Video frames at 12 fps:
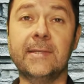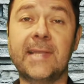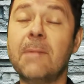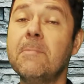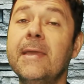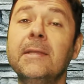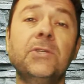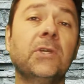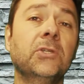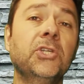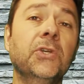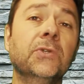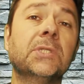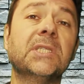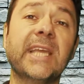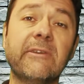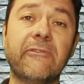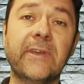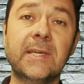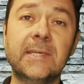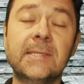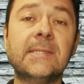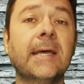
That means you can use stick figures